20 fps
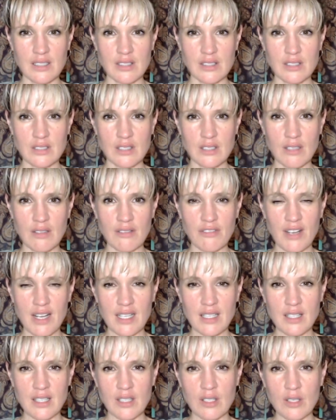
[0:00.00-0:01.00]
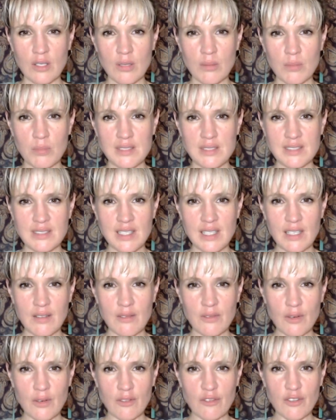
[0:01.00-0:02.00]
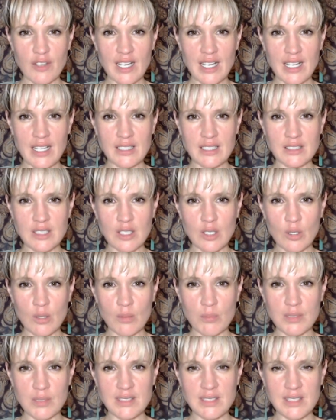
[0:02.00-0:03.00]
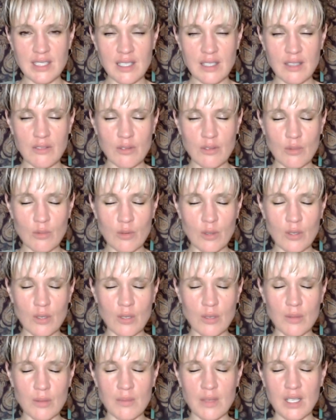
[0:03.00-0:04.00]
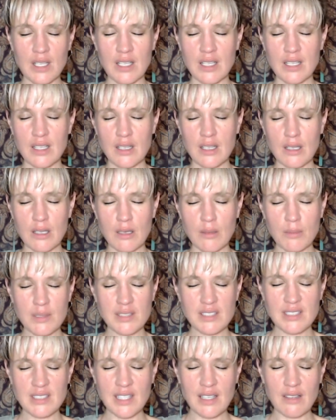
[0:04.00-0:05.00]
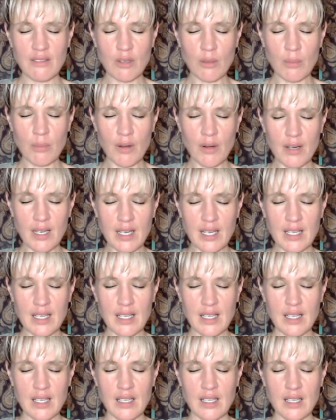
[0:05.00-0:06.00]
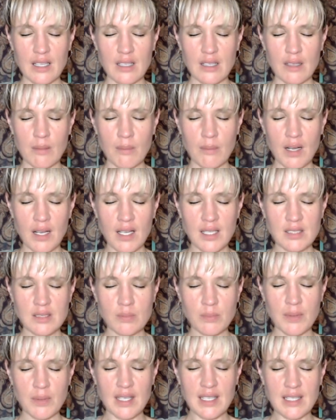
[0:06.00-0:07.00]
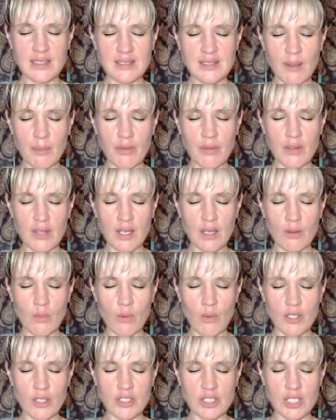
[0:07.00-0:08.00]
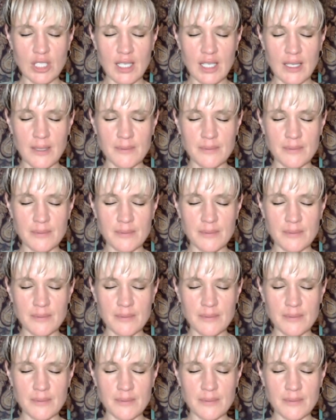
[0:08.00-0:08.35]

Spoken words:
So the fact that you can perceive your feelings, that you can perceive your room, you can perceive your body, there must be something watching it.